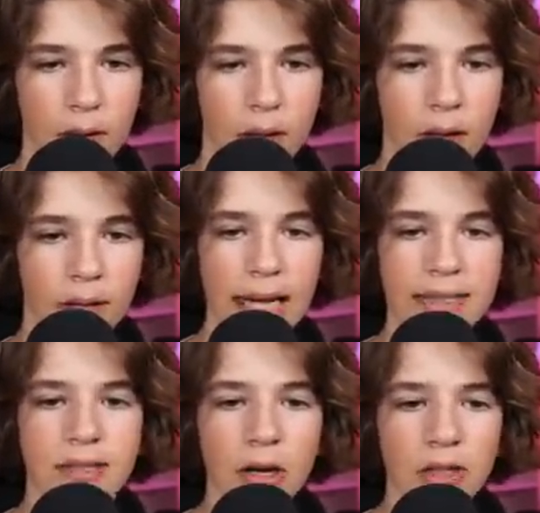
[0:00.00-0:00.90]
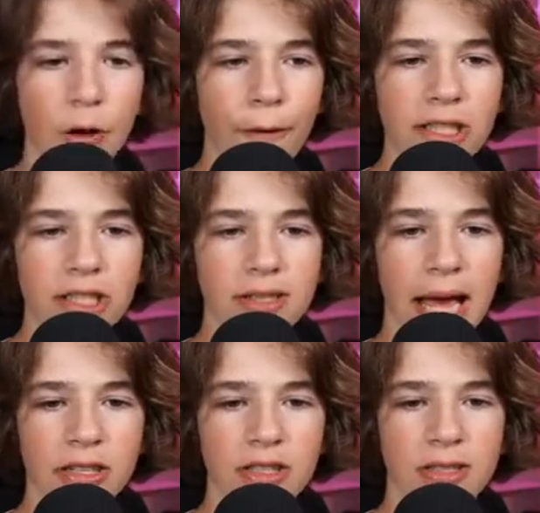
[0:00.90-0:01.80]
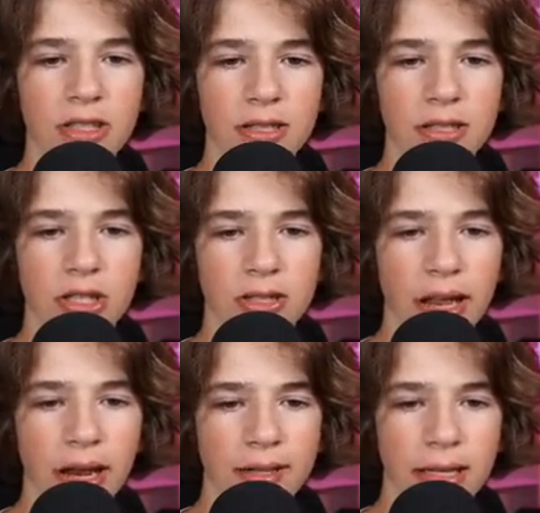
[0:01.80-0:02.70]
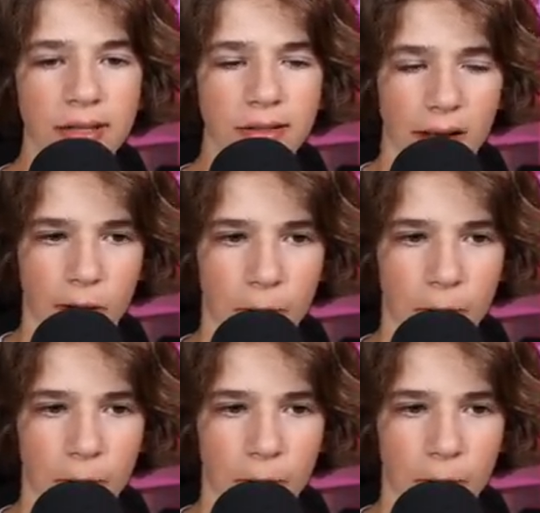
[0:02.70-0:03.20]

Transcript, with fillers: Guys, don't don't fight just yet. Just just just let us get to zone.